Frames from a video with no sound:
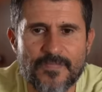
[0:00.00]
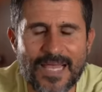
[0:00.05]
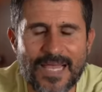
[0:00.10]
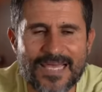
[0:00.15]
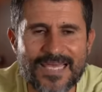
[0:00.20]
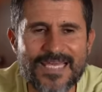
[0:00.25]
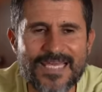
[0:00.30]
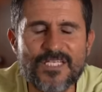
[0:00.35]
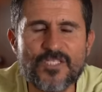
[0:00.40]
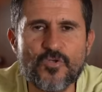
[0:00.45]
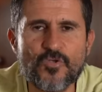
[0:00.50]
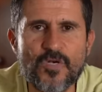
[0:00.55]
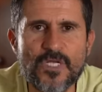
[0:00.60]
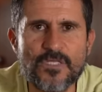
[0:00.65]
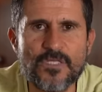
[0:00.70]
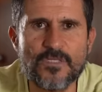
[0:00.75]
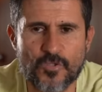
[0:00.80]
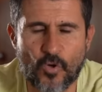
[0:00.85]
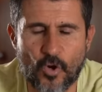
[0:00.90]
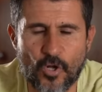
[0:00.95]
Like history
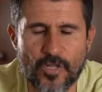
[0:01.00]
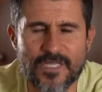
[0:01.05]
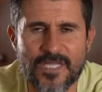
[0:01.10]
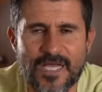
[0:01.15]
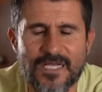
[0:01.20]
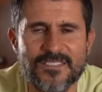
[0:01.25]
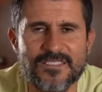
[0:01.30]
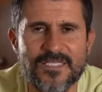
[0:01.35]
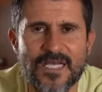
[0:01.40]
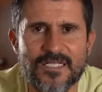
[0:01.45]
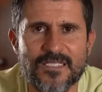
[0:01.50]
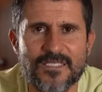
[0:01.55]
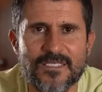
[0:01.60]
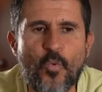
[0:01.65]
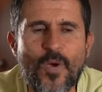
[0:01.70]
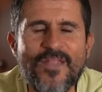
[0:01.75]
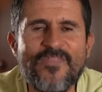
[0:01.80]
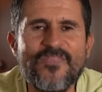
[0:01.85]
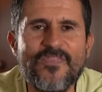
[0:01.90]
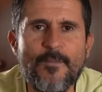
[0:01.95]
told us that
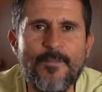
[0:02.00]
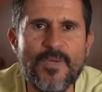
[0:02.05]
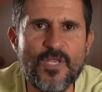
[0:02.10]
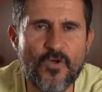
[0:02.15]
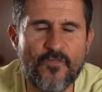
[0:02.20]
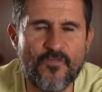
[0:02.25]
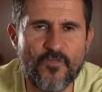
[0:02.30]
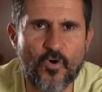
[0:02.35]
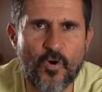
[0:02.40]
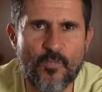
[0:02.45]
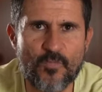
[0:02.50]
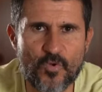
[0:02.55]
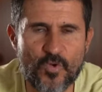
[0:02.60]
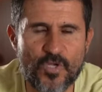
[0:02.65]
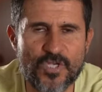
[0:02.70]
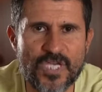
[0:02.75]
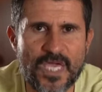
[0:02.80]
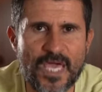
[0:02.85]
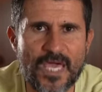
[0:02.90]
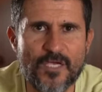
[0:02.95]
when the means of
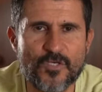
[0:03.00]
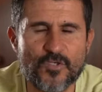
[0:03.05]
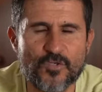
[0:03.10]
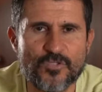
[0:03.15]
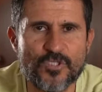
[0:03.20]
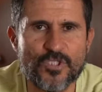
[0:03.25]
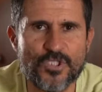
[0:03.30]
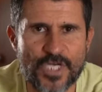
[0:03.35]
communication